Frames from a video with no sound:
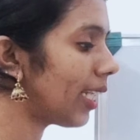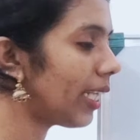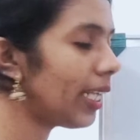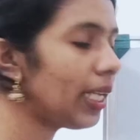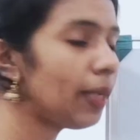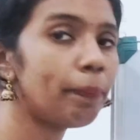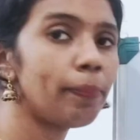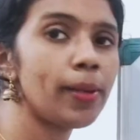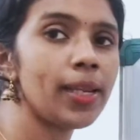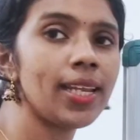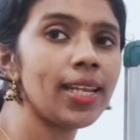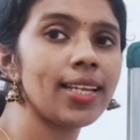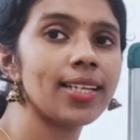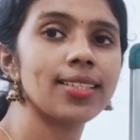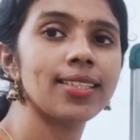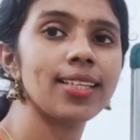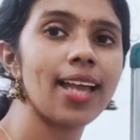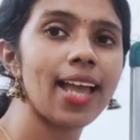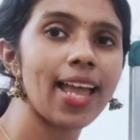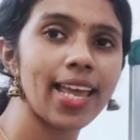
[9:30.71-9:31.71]
EP is
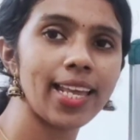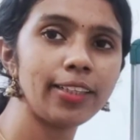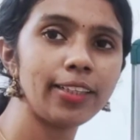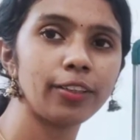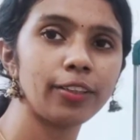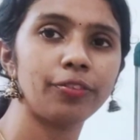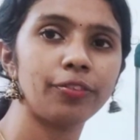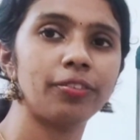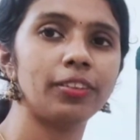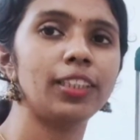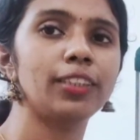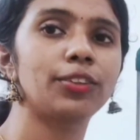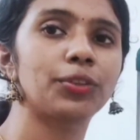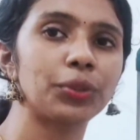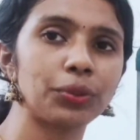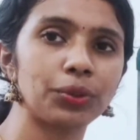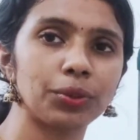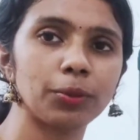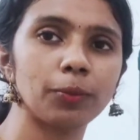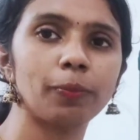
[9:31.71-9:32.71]
the electric field
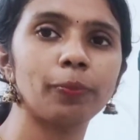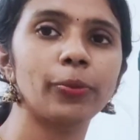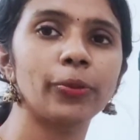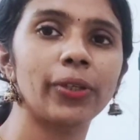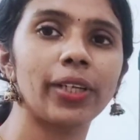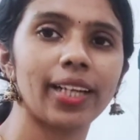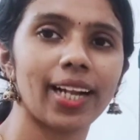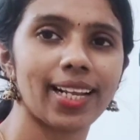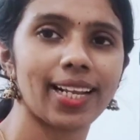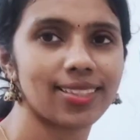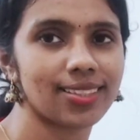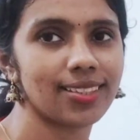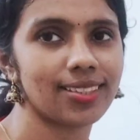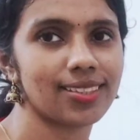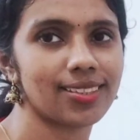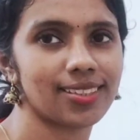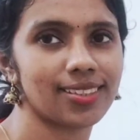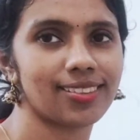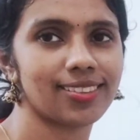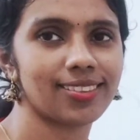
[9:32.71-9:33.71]
due to polarization.